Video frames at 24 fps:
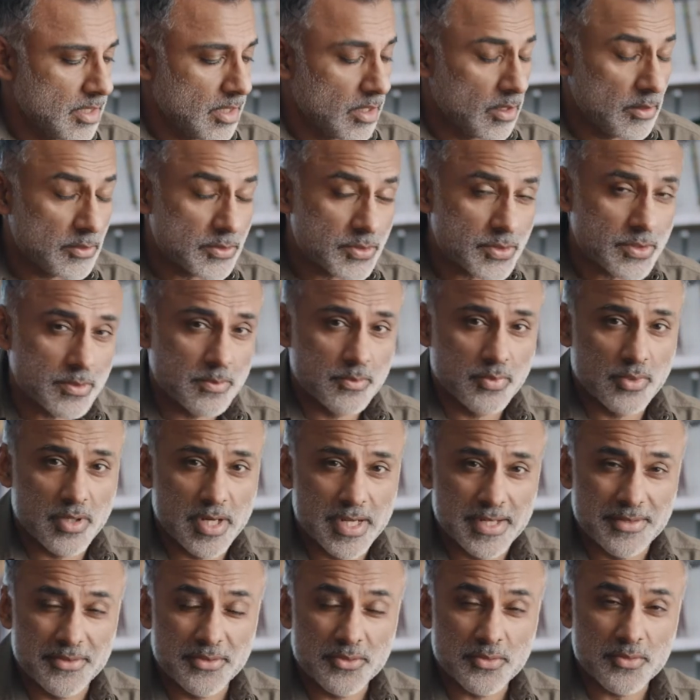
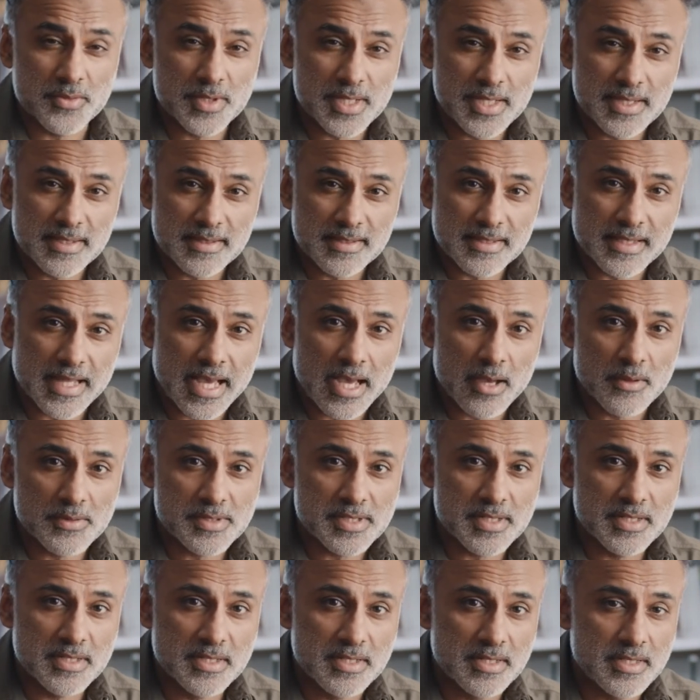Ultrabright
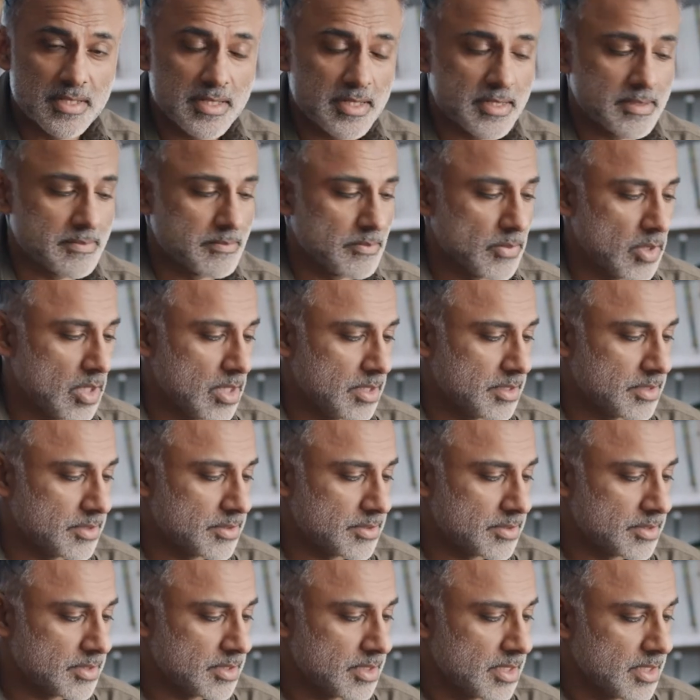3000 nit
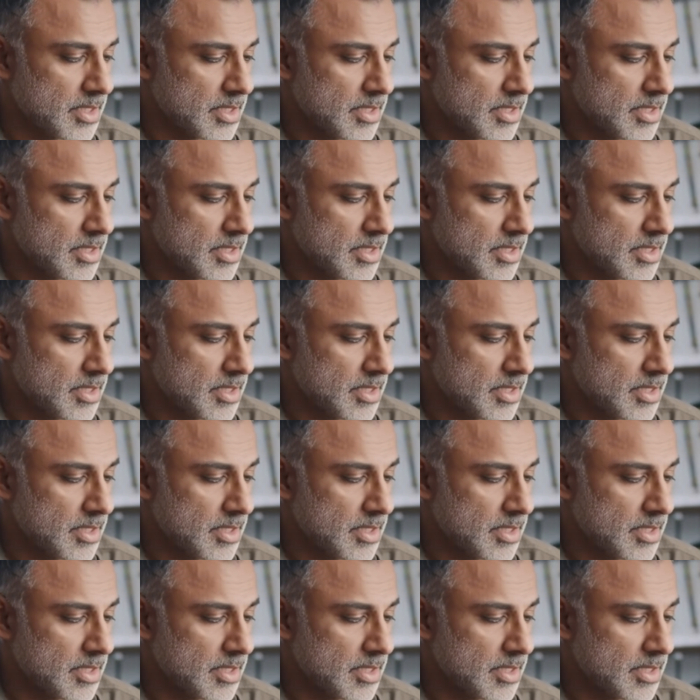monitor.